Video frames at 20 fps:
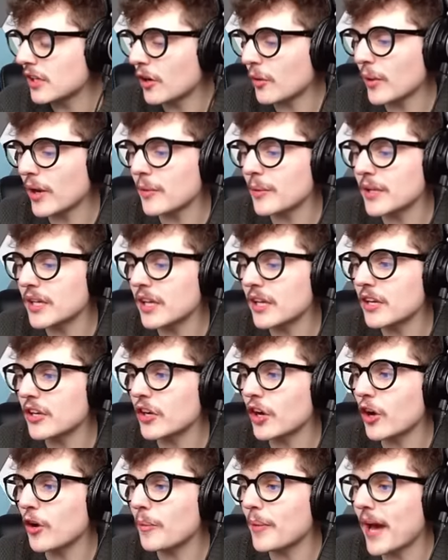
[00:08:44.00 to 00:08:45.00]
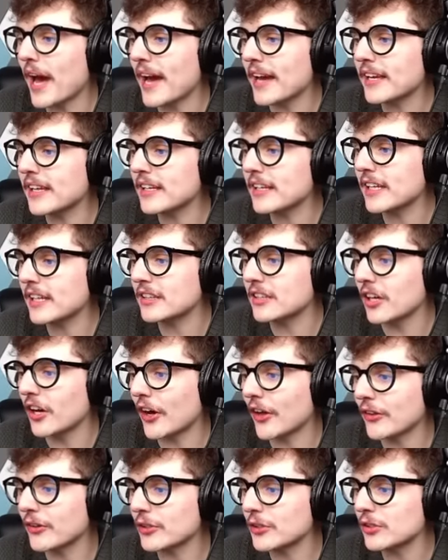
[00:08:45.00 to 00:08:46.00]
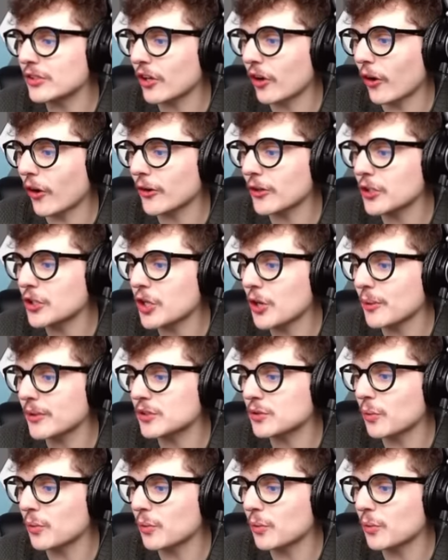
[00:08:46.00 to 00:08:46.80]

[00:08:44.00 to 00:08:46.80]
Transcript: Oh wait, we can go back and get the other, the art show as